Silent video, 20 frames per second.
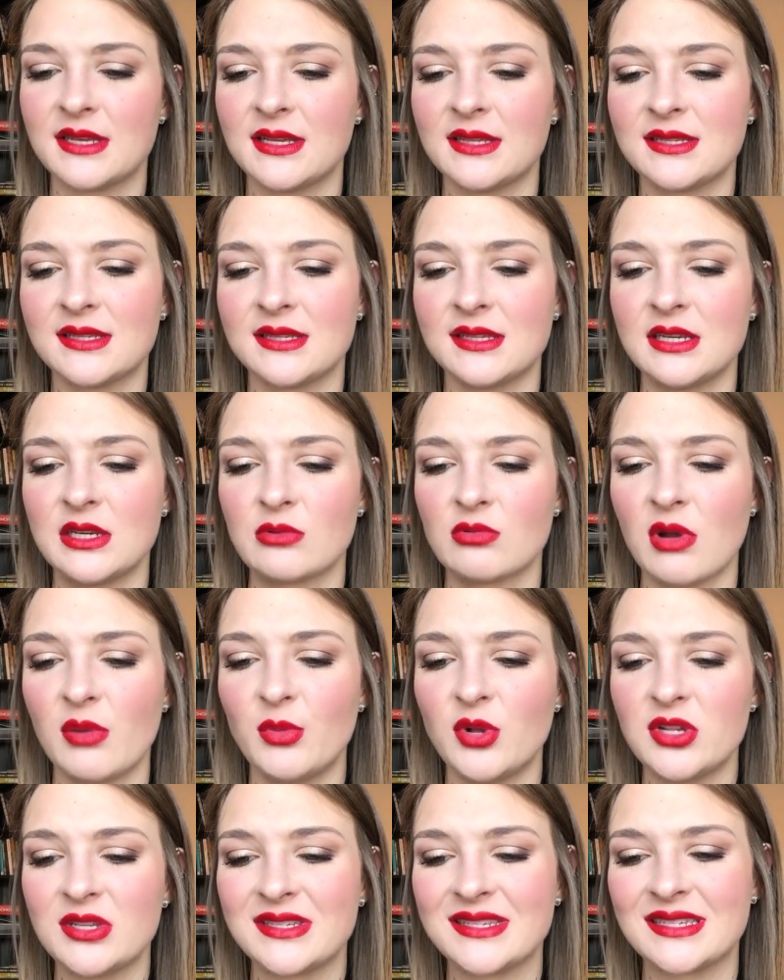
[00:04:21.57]
It's the
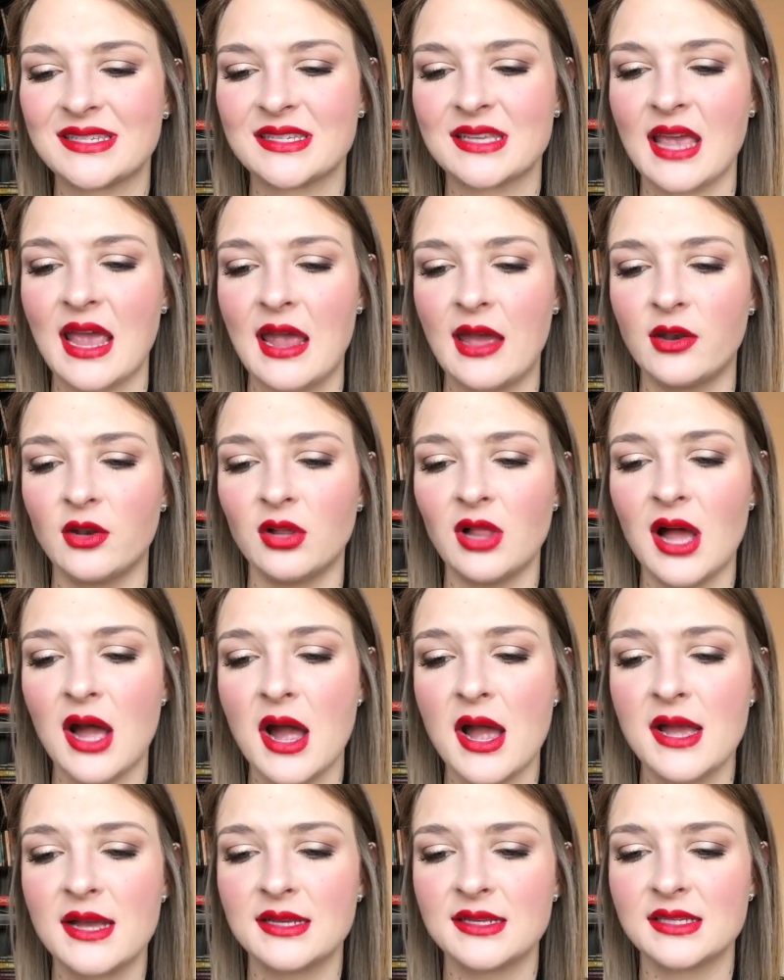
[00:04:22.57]
Rimmel
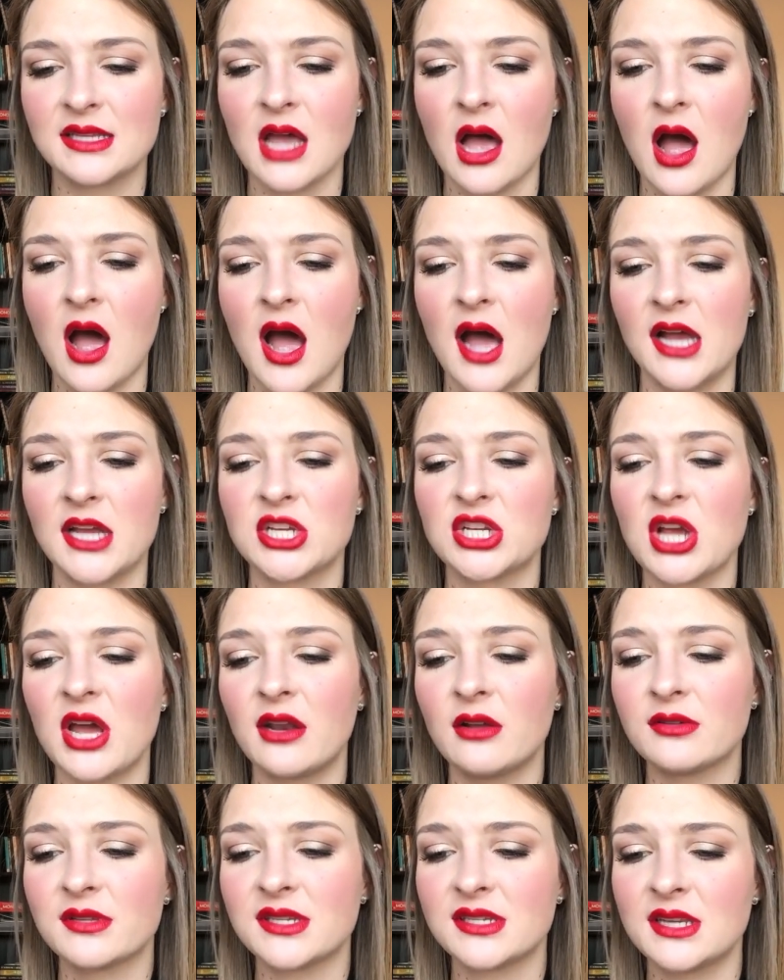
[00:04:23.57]
Scandalize
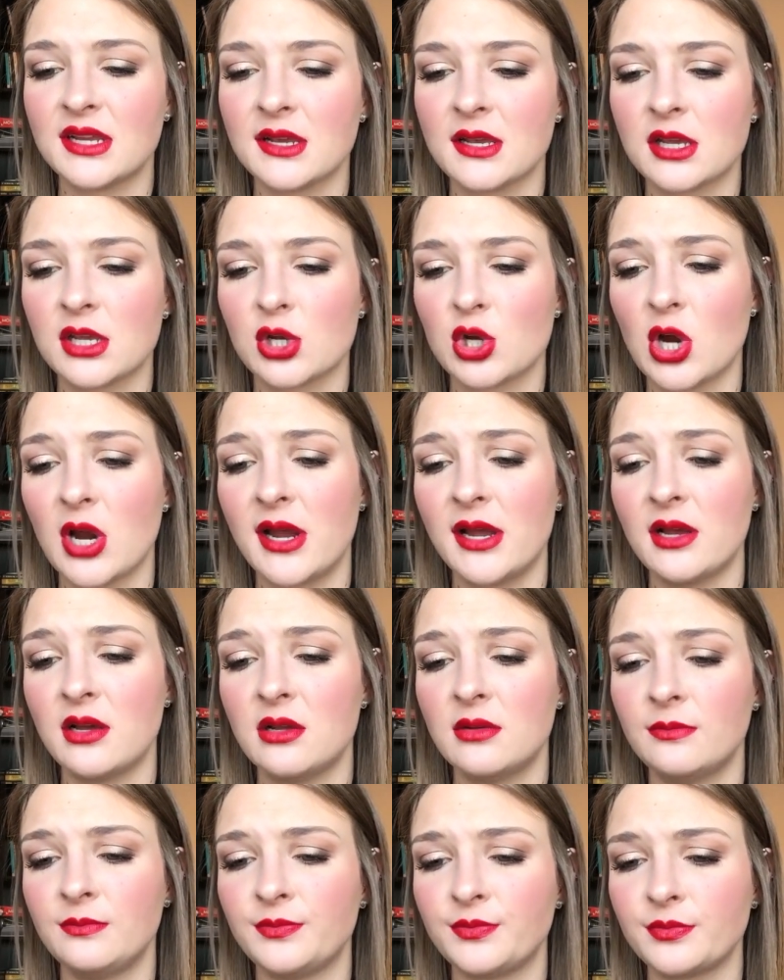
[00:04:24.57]
Eyeshadow Stick
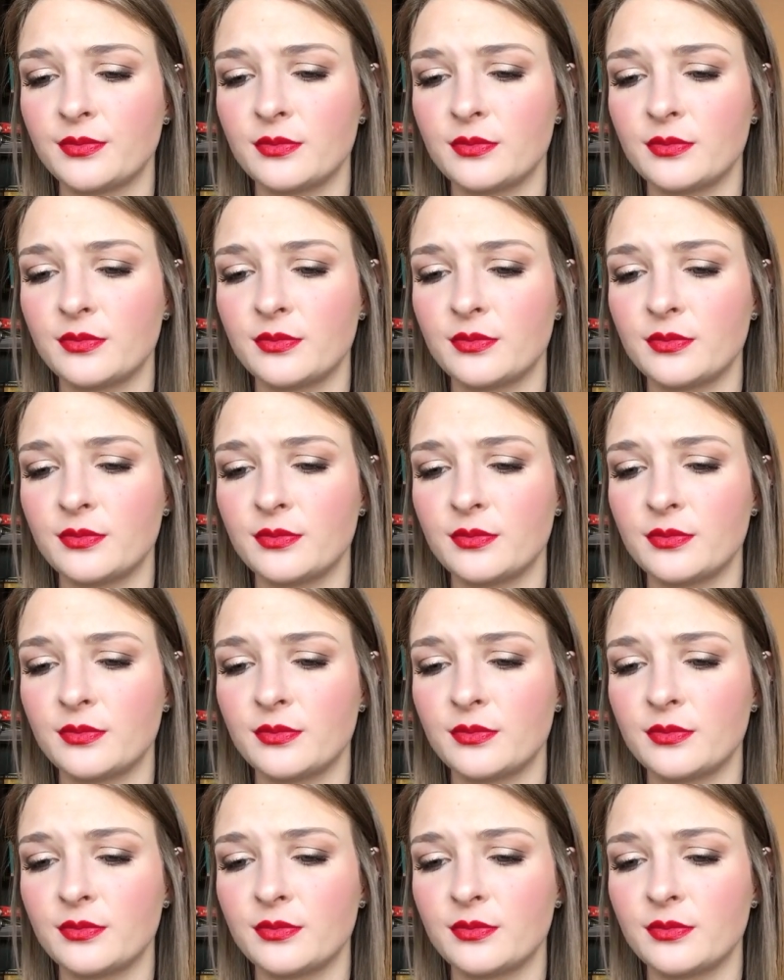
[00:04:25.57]
Crayon,